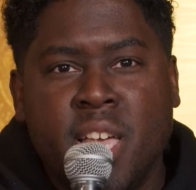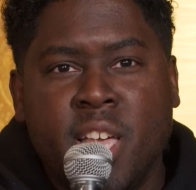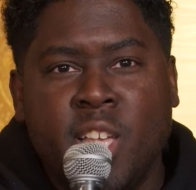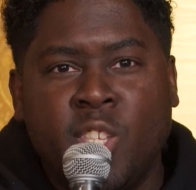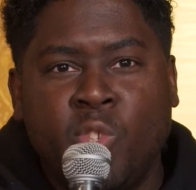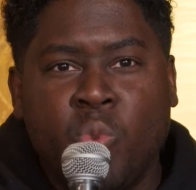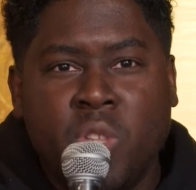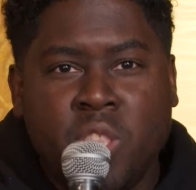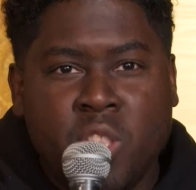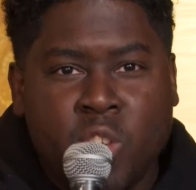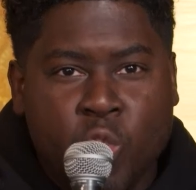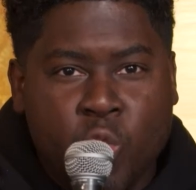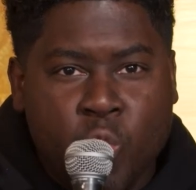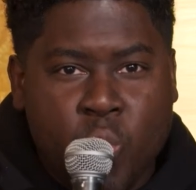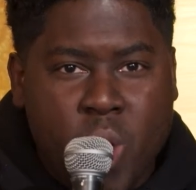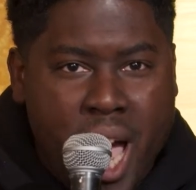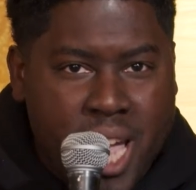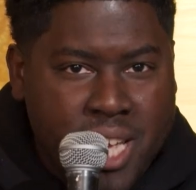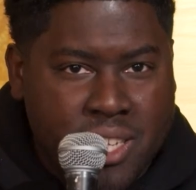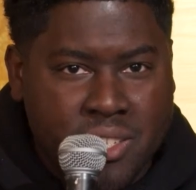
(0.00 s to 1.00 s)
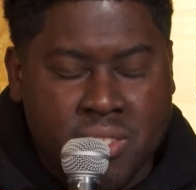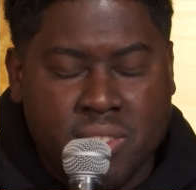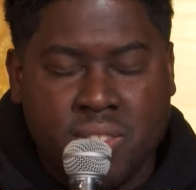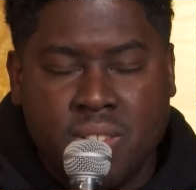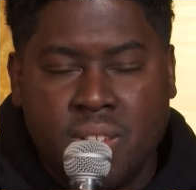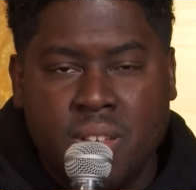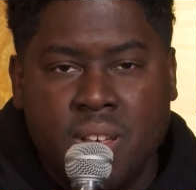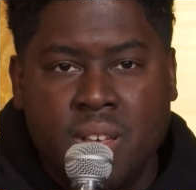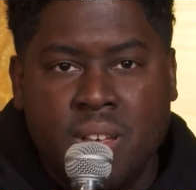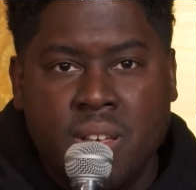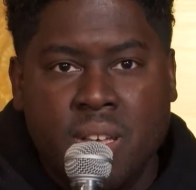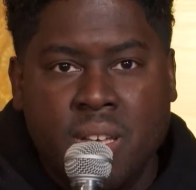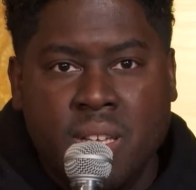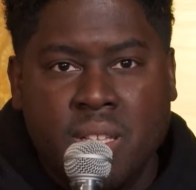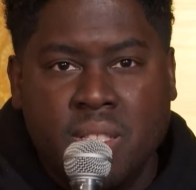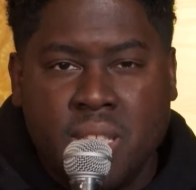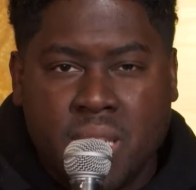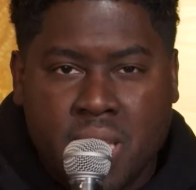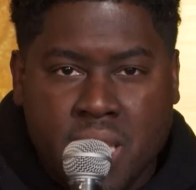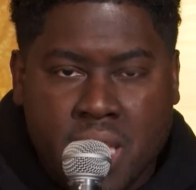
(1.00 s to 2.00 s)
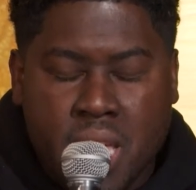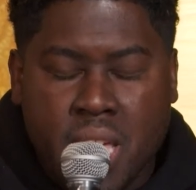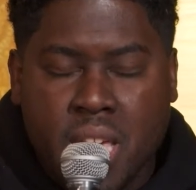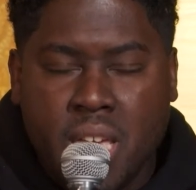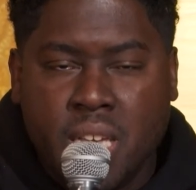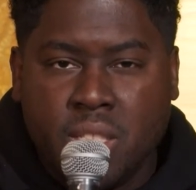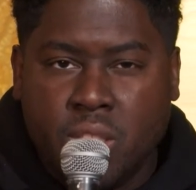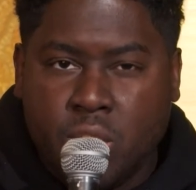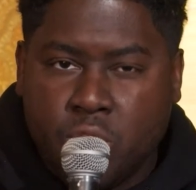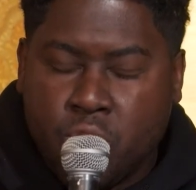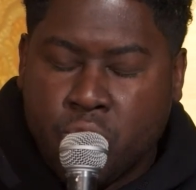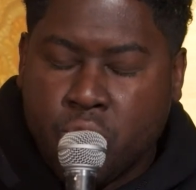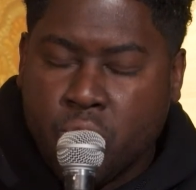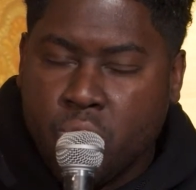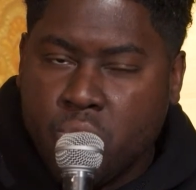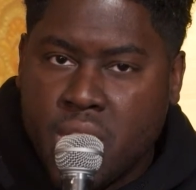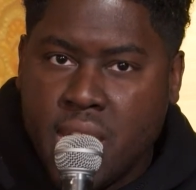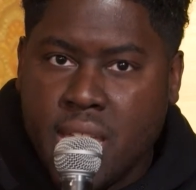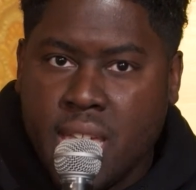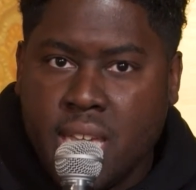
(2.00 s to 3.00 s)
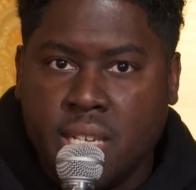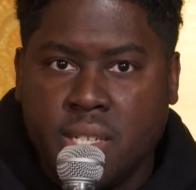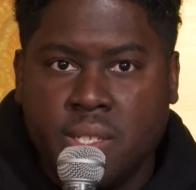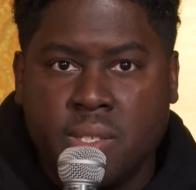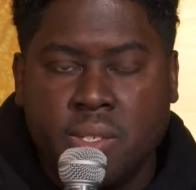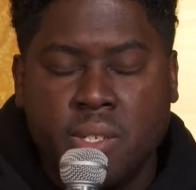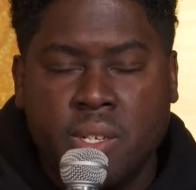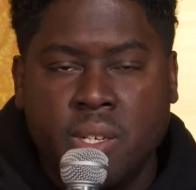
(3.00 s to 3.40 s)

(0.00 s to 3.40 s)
is when the Christ, the King, the true King,